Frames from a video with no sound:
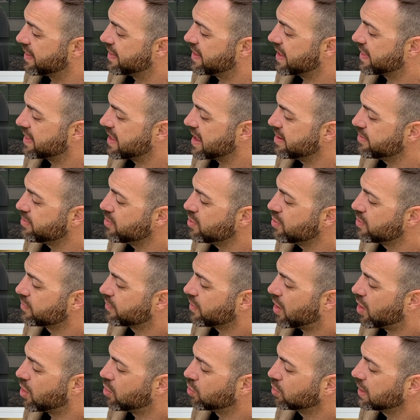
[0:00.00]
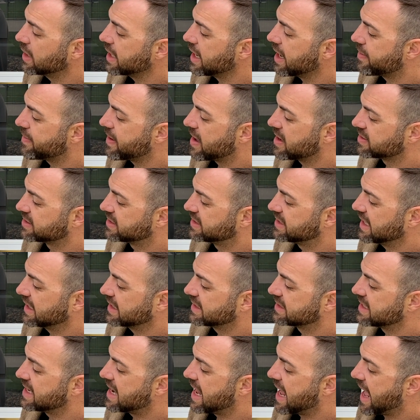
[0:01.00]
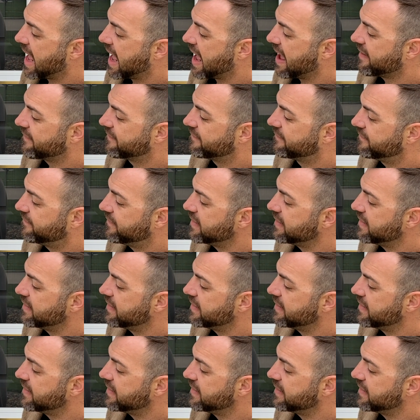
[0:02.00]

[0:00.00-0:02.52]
that they move only about 6.5